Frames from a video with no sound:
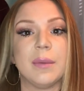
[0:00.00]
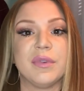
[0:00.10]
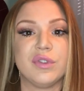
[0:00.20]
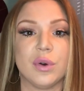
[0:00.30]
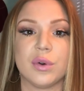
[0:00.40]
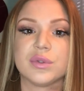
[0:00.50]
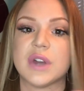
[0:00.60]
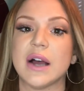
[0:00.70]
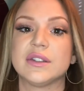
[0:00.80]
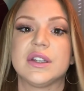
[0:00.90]
If you don't know
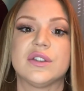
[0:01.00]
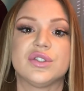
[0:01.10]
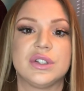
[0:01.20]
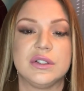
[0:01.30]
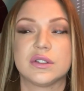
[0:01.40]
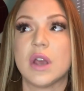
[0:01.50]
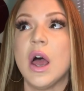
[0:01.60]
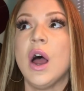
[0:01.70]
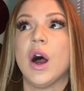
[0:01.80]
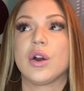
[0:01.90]
Tati is, she's
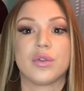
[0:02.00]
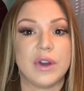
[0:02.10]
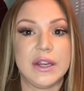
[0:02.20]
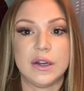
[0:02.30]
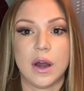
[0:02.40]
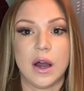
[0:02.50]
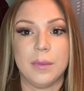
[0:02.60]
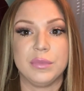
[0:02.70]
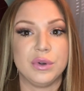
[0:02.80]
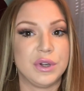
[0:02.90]
a great
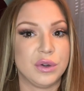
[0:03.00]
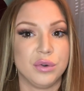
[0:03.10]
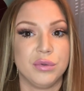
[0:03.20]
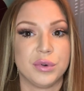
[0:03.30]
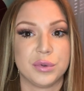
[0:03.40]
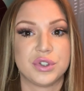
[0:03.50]
beauty guru.